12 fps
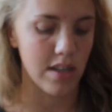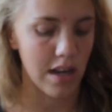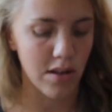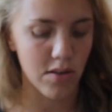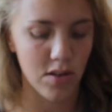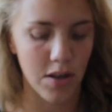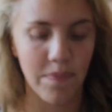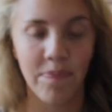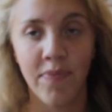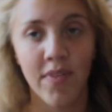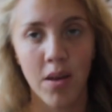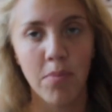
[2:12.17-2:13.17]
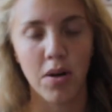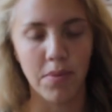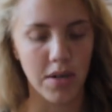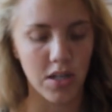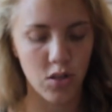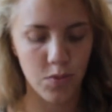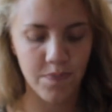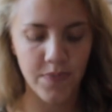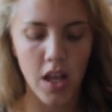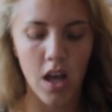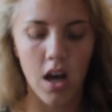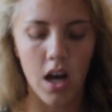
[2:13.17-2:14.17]
style so pretty much
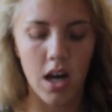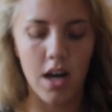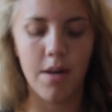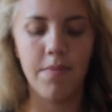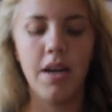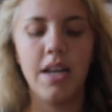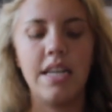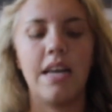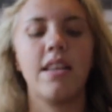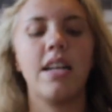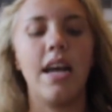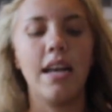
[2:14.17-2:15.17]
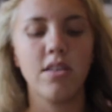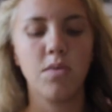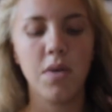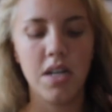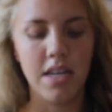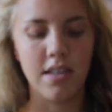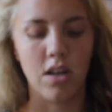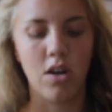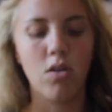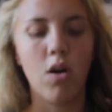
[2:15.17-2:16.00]
um now the next one is a